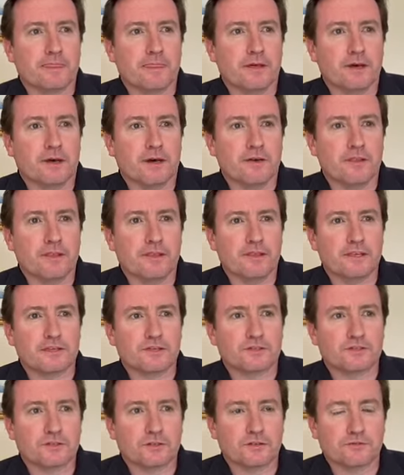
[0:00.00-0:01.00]
Other
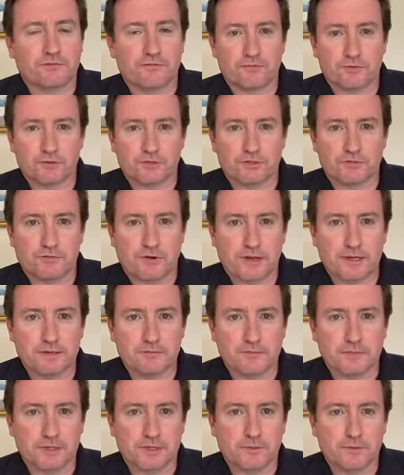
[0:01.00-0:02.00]
things that can frustrate
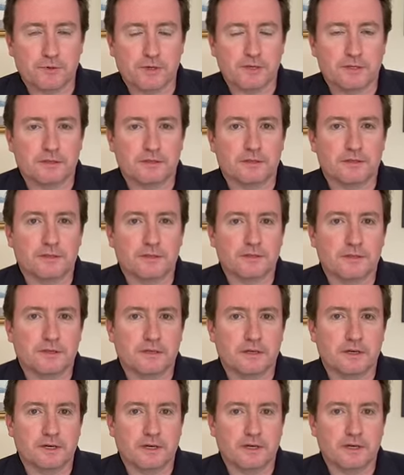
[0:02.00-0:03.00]
me with
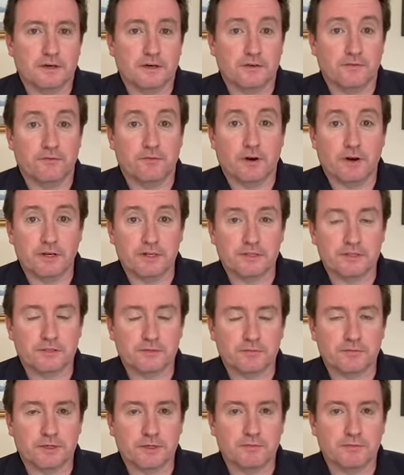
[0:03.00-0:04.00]
advice
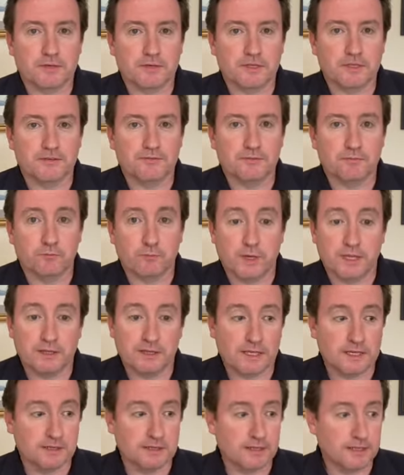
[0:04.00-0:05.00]
that people are given when
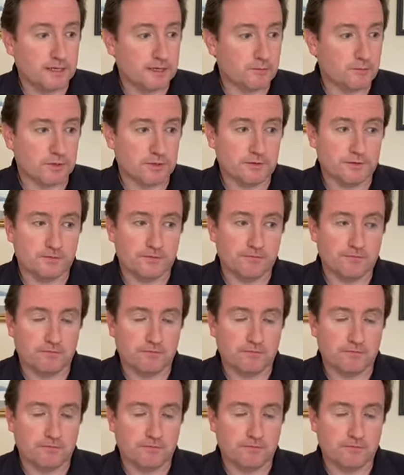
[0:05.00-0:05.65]
they're dealing with